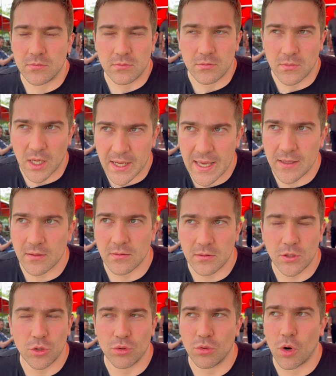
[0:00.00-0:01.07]
again,
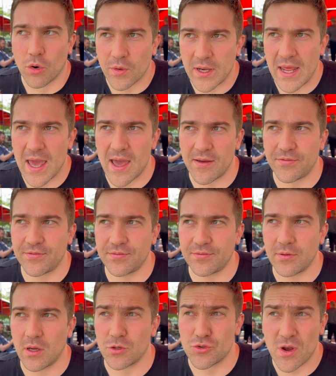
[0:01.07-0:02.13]
you already have
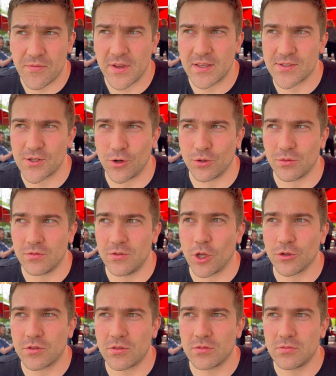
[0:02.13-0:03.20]
traffic, so
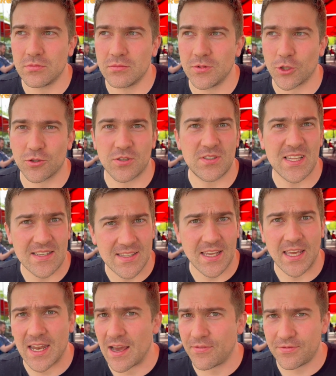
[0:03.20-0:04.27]
not testing
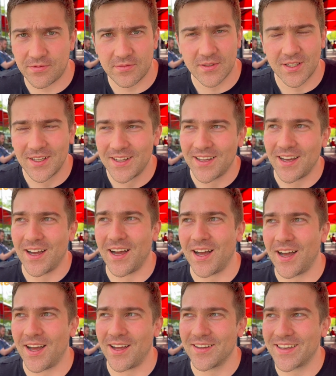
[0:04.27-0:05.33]
enough
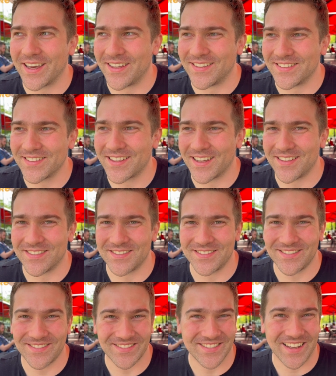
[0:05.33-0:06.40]
can
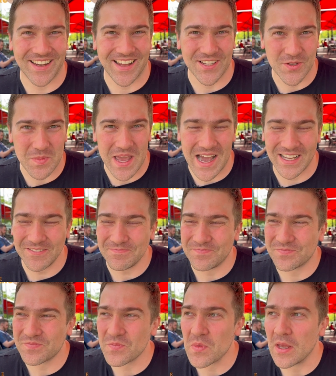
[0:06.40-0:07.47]
get you behind.
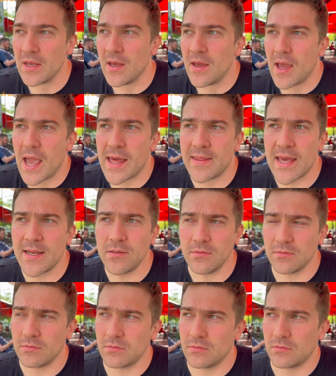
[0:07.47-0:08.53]
And then
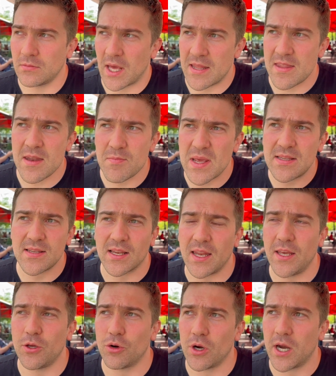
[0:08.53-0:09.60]
And then basically
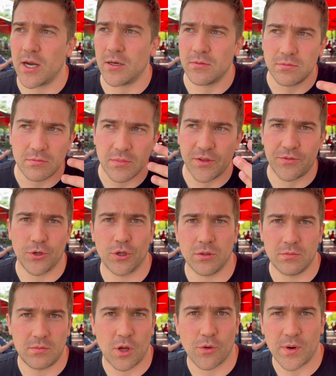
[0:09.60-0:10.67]
you are, if you're
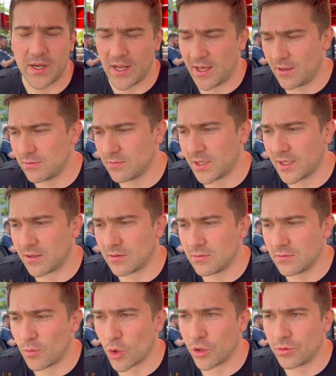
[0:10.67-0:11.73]
already in
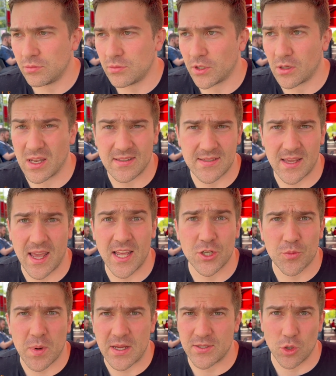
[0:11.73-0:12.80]
more, let's say
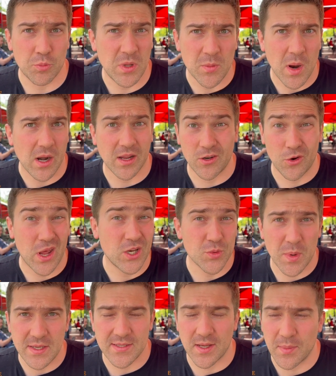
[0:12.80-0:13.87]
enterprise or mid-market or
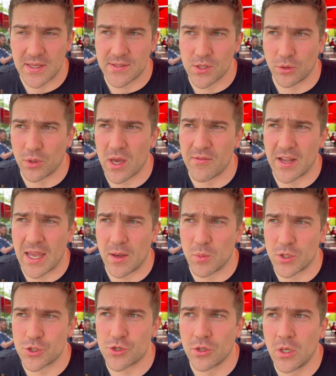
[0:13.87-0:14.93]
enterprise segment, so you have a game which